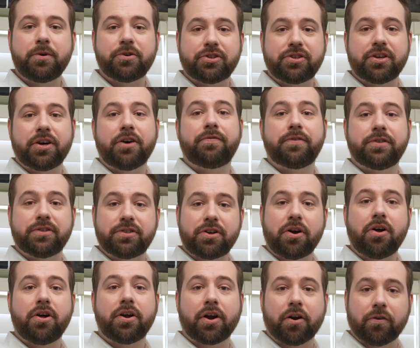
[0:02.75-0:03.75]
yourself
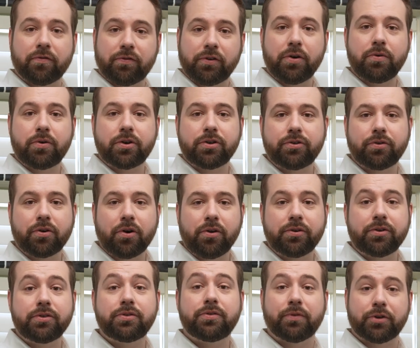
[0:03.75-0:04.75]
installing our flow controllers